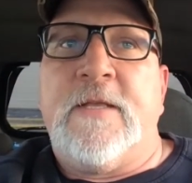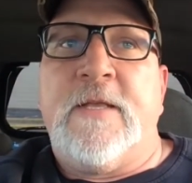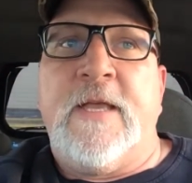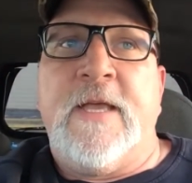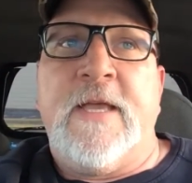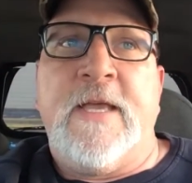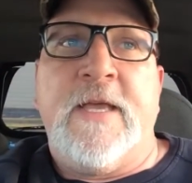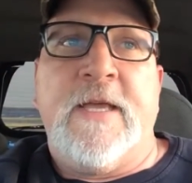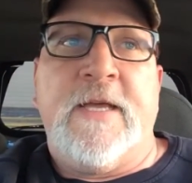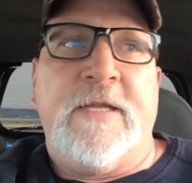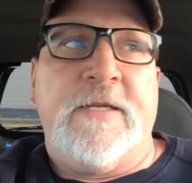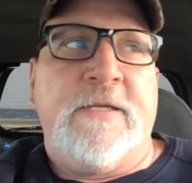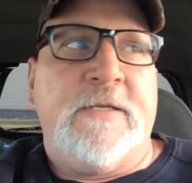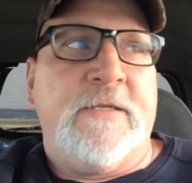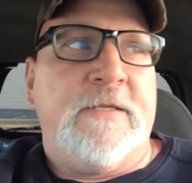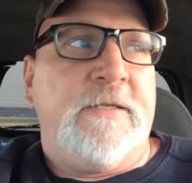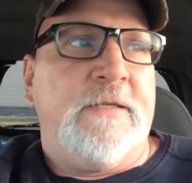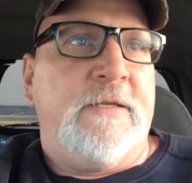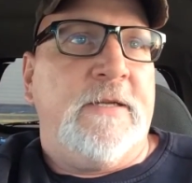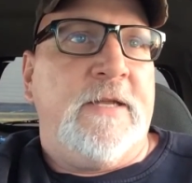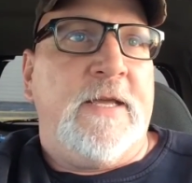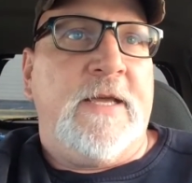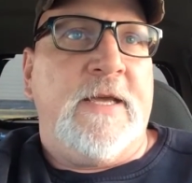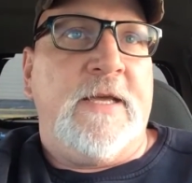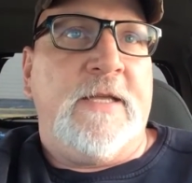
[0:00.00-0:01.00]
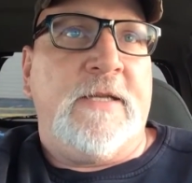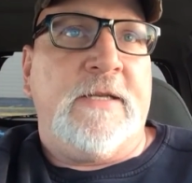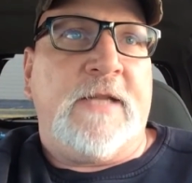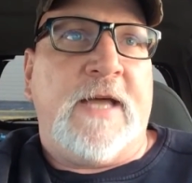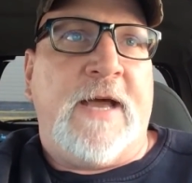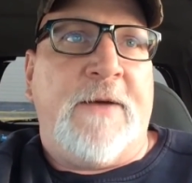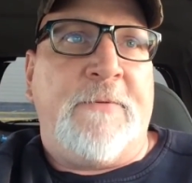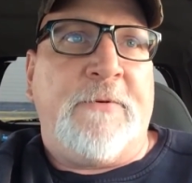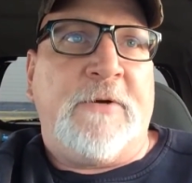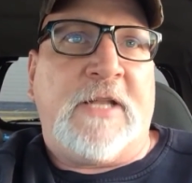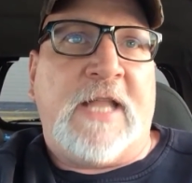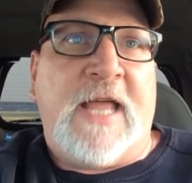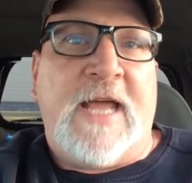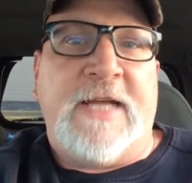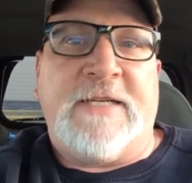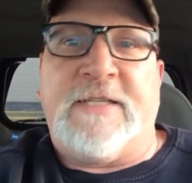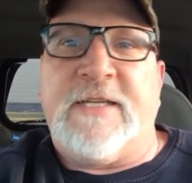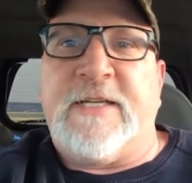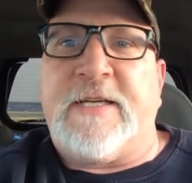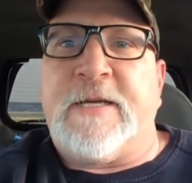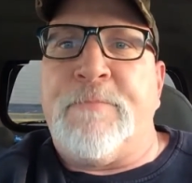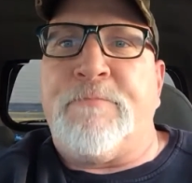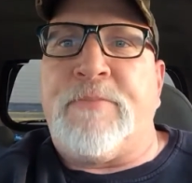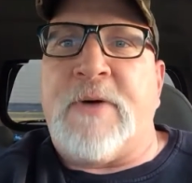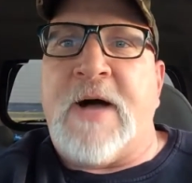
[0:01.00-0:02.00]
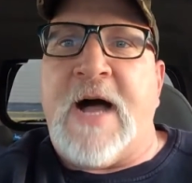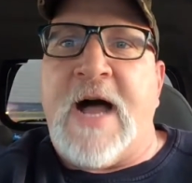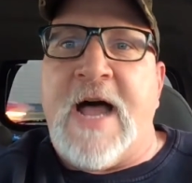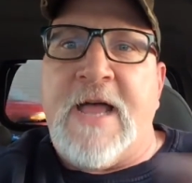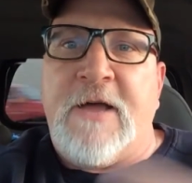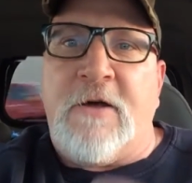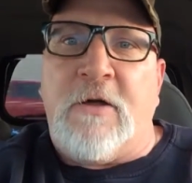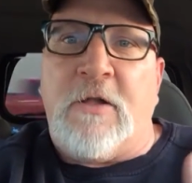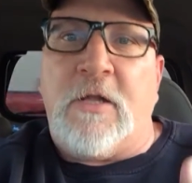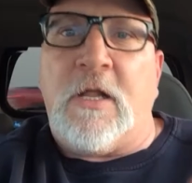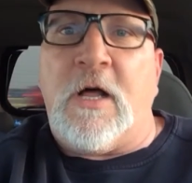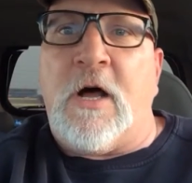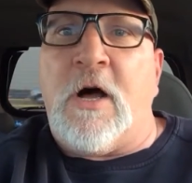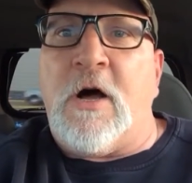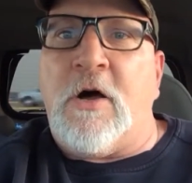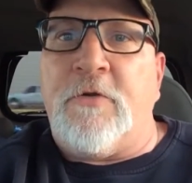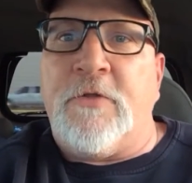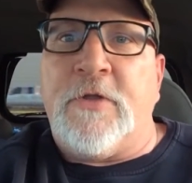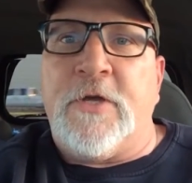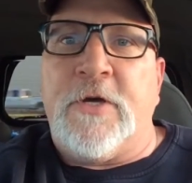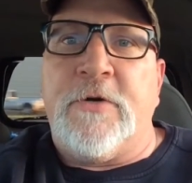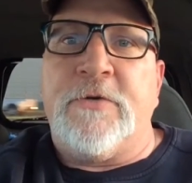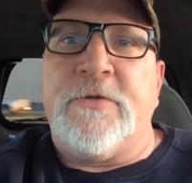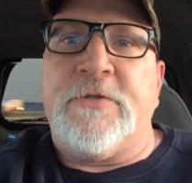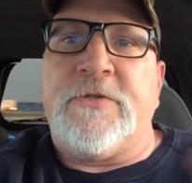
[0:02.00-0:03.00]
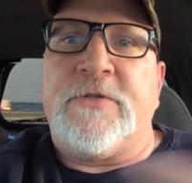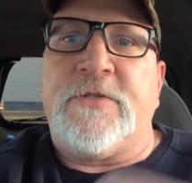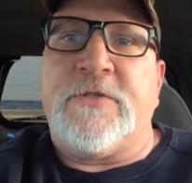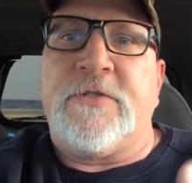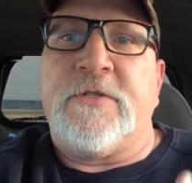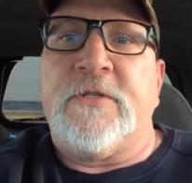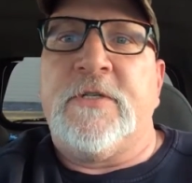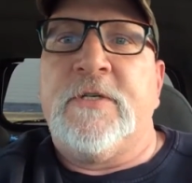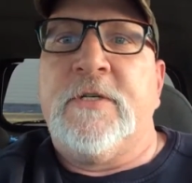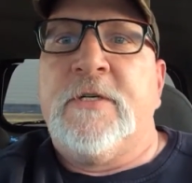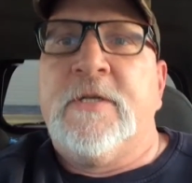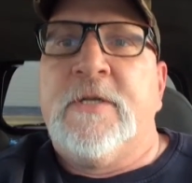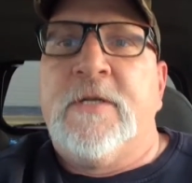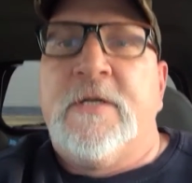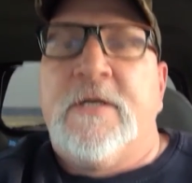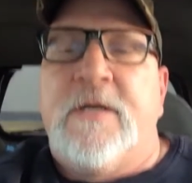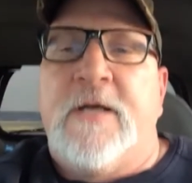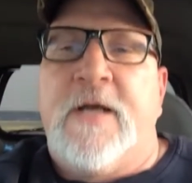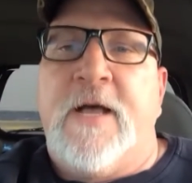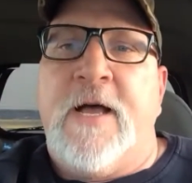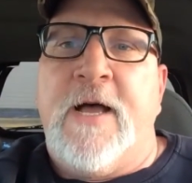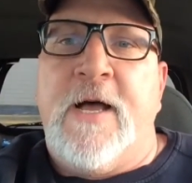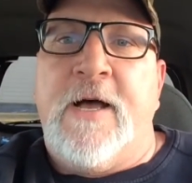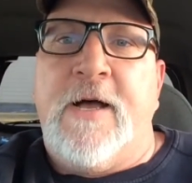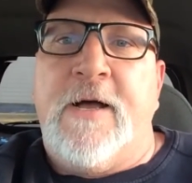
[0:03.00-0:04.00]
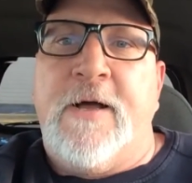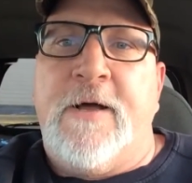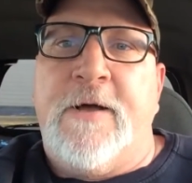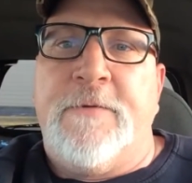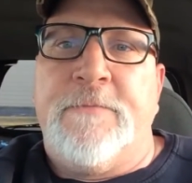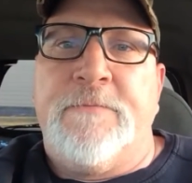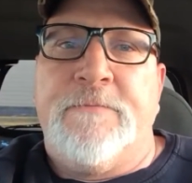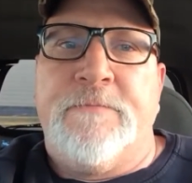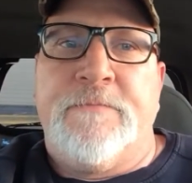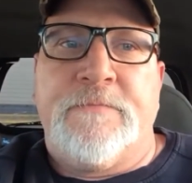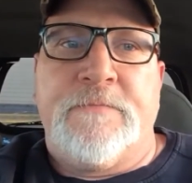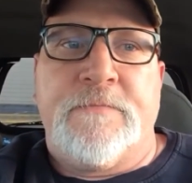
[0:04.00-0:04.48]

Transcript: And and I would like to compile all those uh,